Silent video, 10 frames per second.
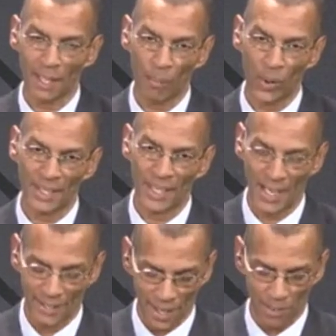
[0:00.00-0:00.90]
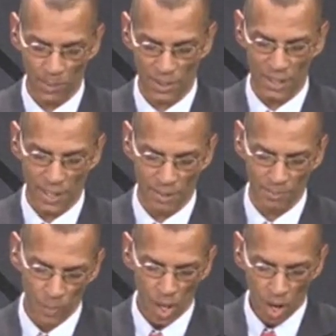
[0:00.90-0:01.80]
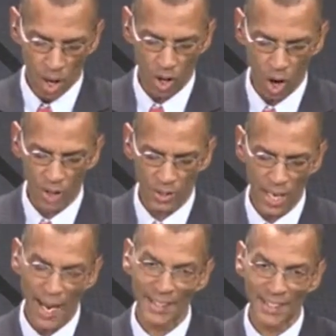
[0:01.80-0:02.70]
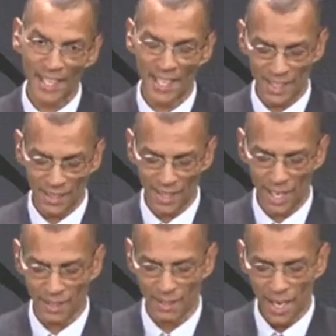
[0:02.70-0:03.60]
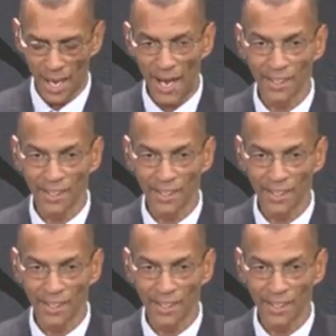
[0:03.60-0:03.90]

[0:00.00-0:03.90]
0.99%. Hong Kong's Hang Seng Index added